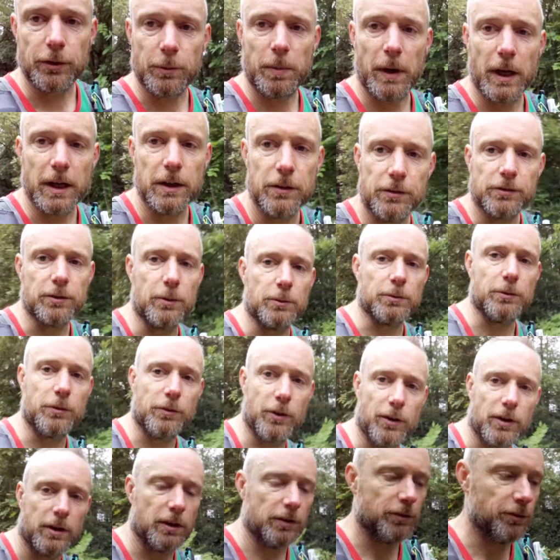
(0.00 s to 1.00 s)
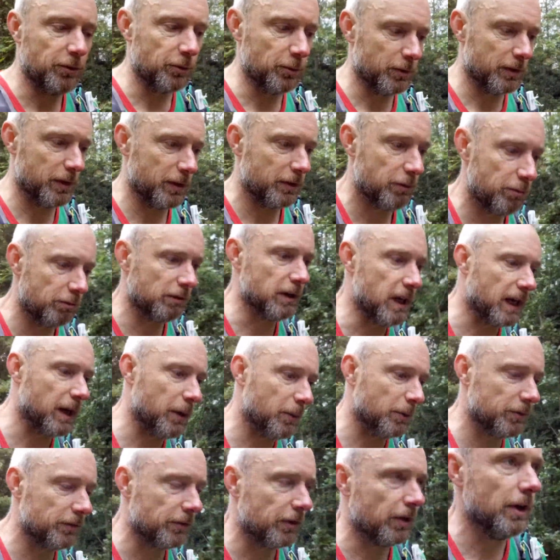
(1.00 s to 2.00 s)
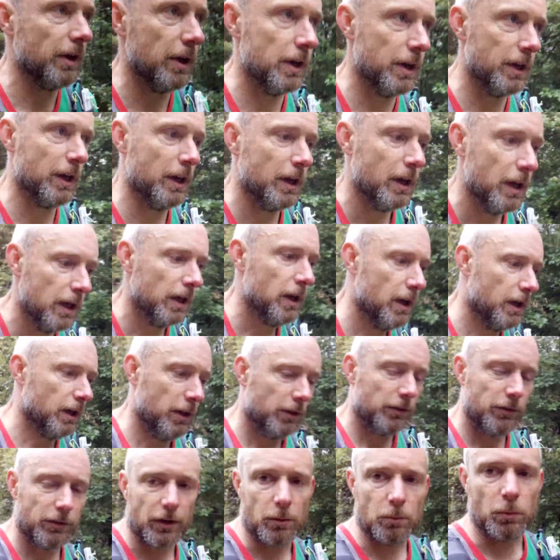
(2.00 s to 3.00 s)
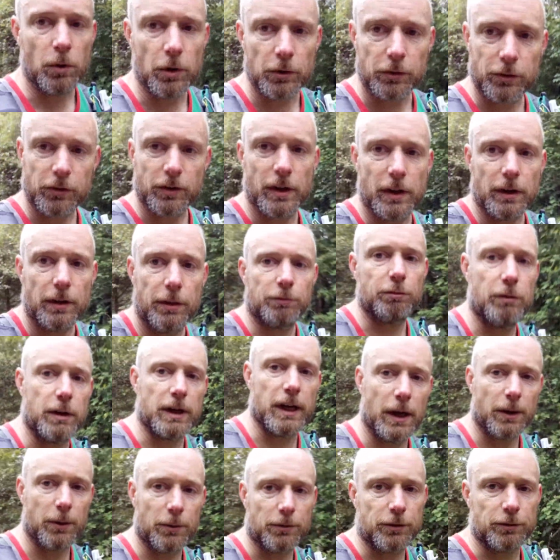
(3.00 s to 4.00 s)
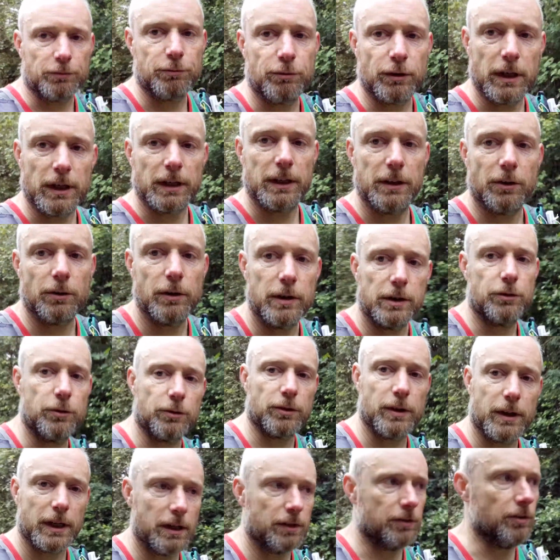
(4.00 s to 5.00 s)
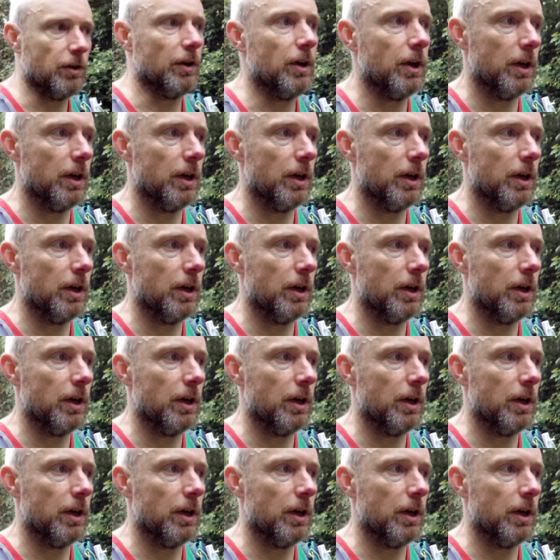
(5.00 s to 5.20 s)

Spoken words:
of pace I was doing it, talking 3 hours. So it was kind of 3 hours of really not enjoying it.